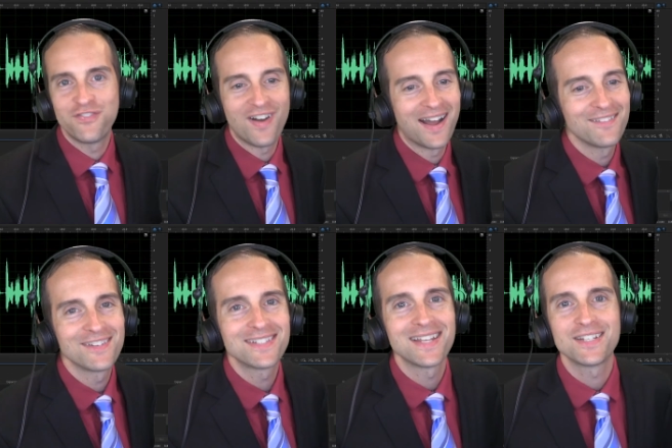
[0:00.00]
five or
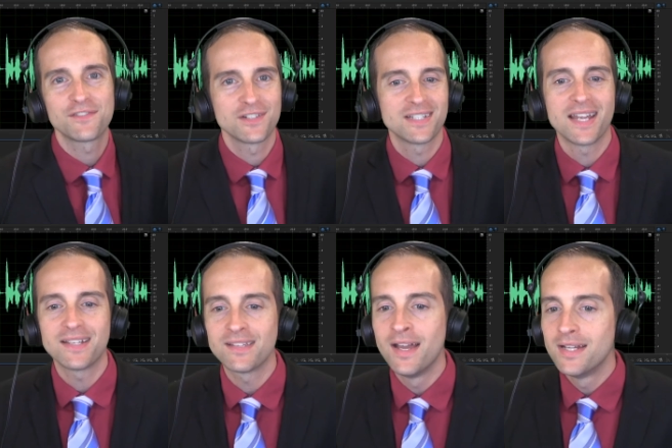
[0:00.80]
10 different
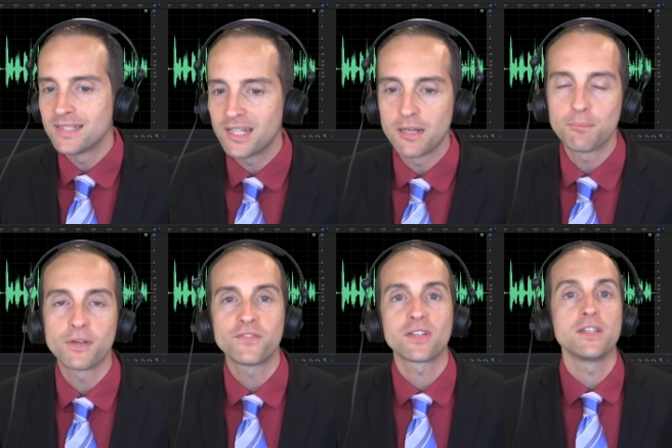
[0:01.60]
takes to get it
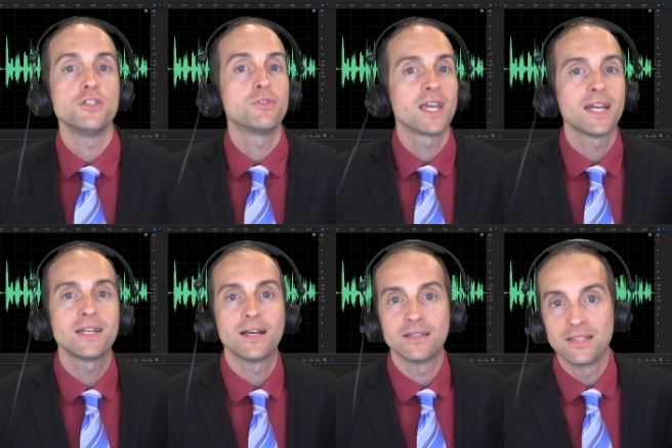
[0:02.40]
perfectly, you
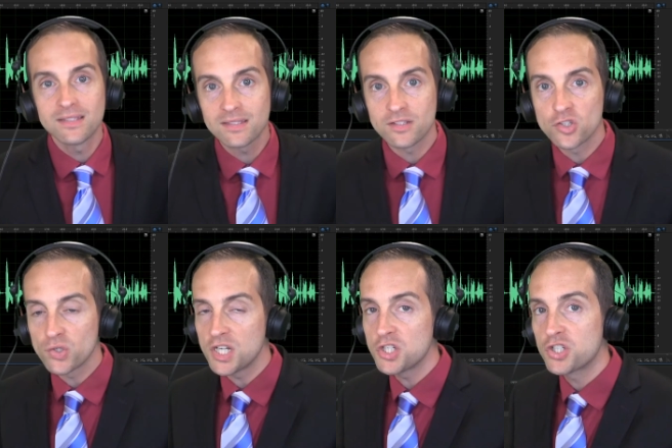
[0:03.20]
can listen
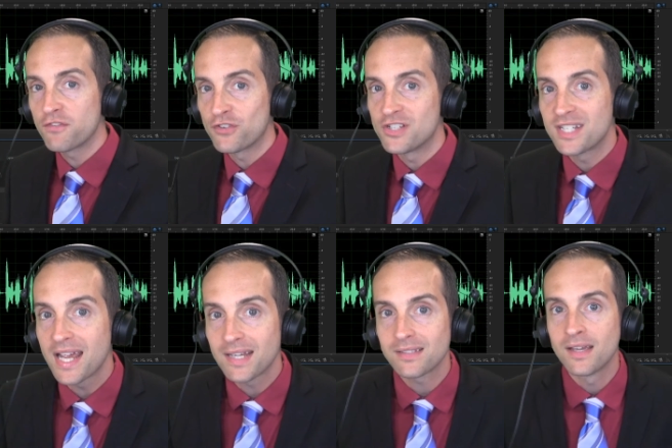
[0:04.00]
to each different
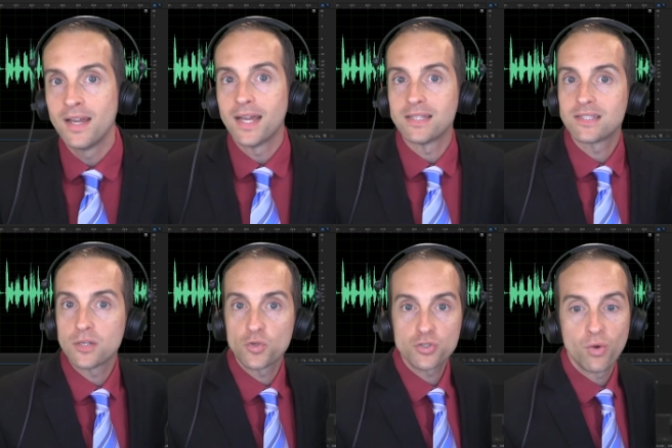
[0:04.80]
takes and see
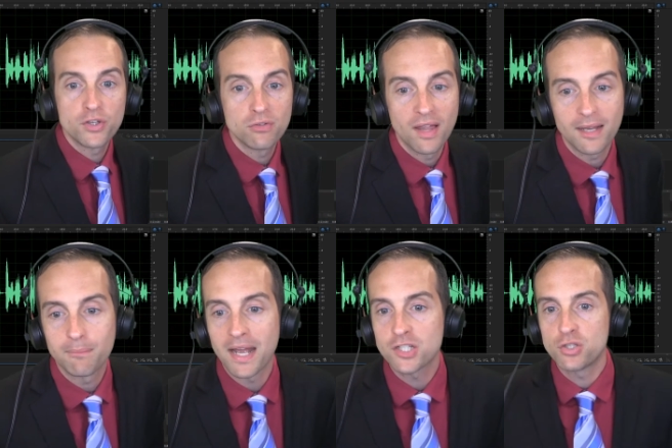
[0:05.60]
which one you like
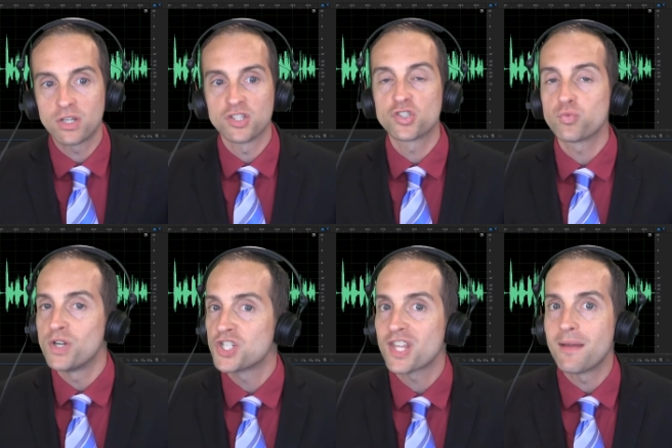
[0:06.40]
best. You can
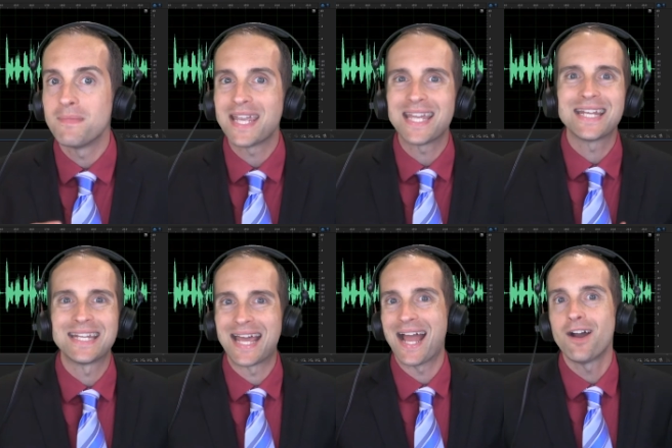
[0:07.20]
switch them in
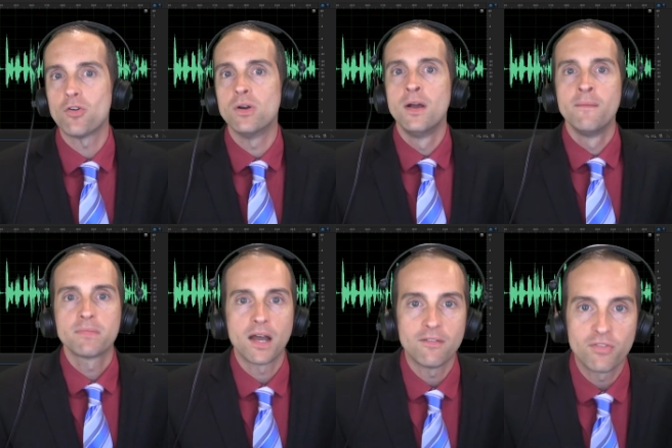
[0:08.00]
and out
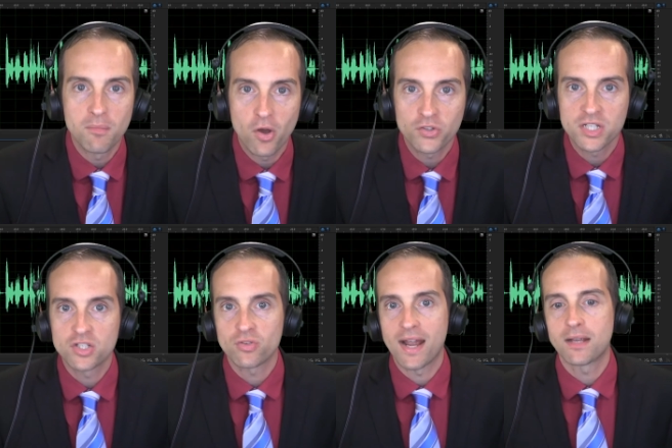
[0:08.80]
of the
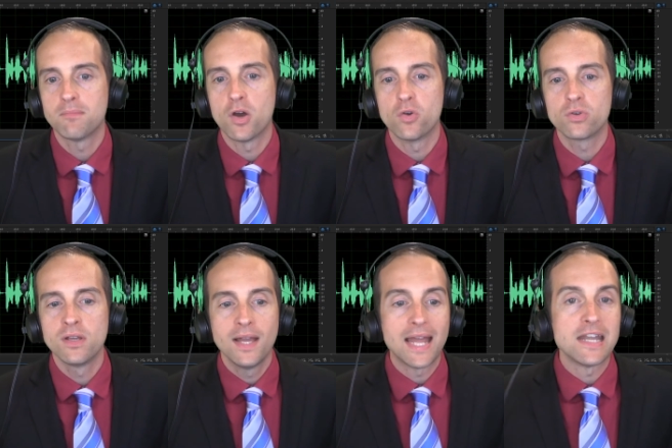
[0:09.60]
multi-track mode
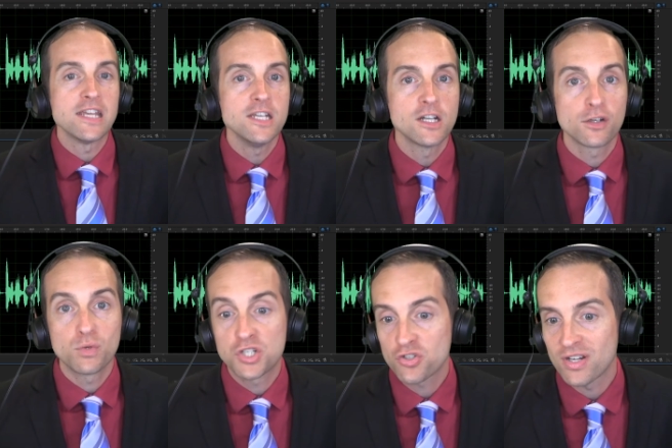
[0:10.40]
and hear
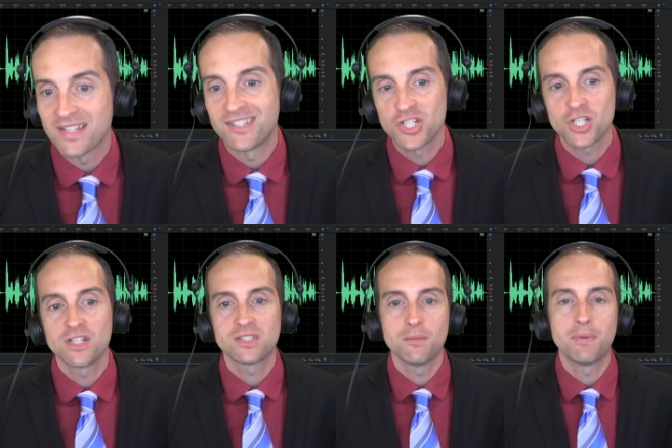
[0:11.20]
which transition
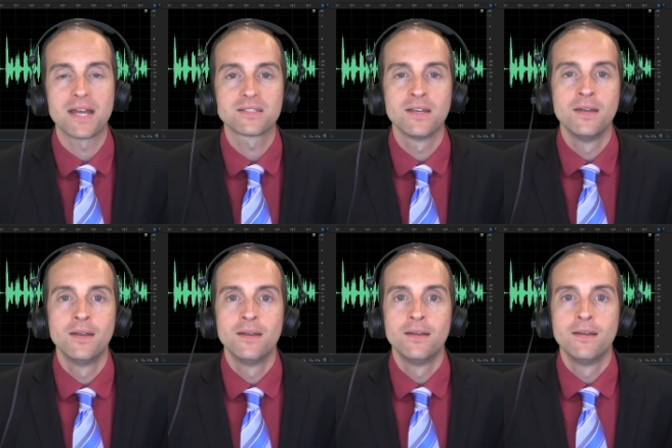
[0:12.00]
is the best
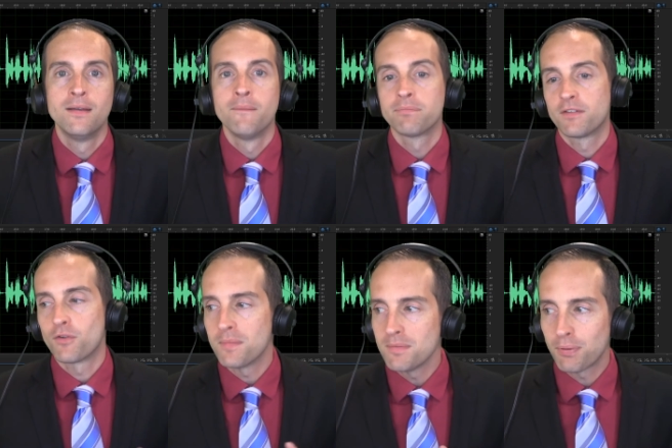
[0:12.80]

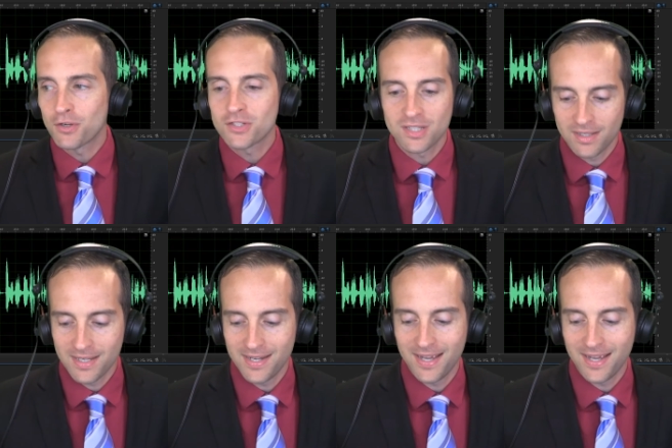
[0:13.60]
for me personally,